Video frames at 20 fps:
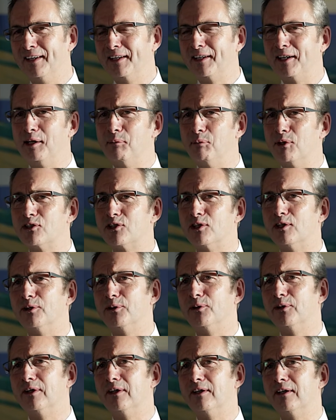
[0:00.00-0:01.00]
Key bits of
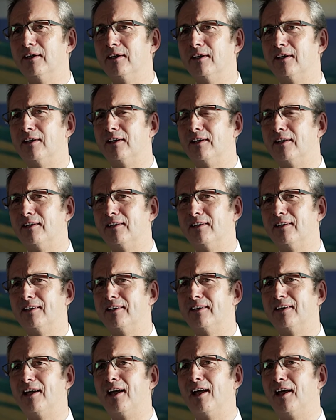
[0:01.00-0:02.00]
learning
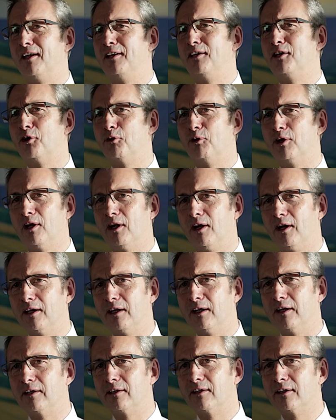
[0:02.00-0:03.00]
and a career
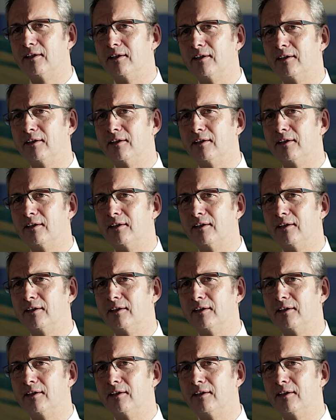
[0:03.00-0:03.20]
highlight.